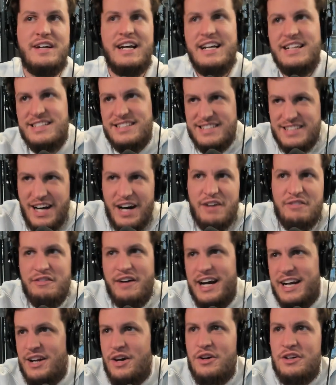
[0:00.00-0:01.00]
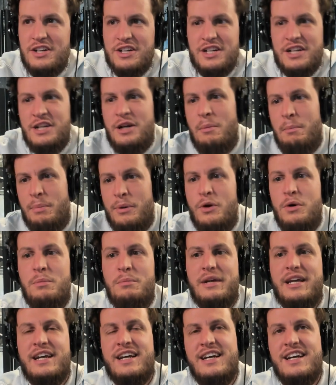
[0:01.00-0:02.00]
It's tough. I know talk. you're gonna boo
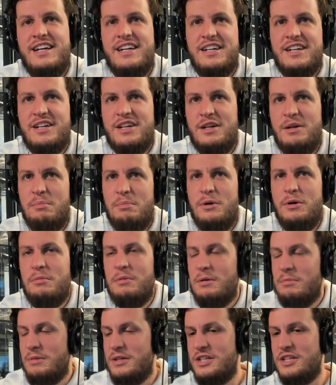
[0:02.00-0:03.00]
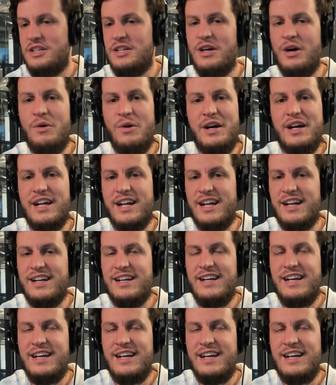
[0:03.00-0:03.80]
me. You're gonna boo me, but you know what?